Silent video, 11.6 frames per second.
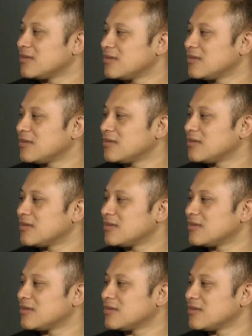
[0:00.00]

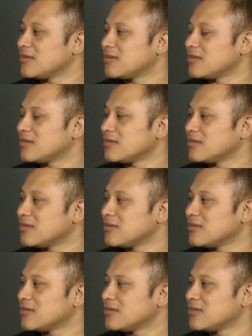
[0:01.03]

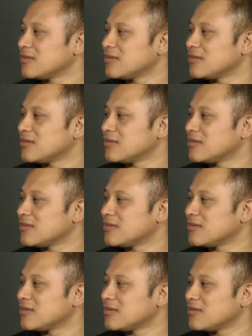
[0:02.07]

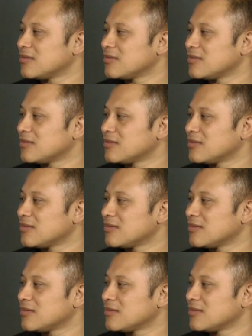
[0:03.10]

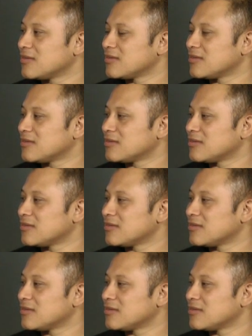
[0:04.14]
(not speaking)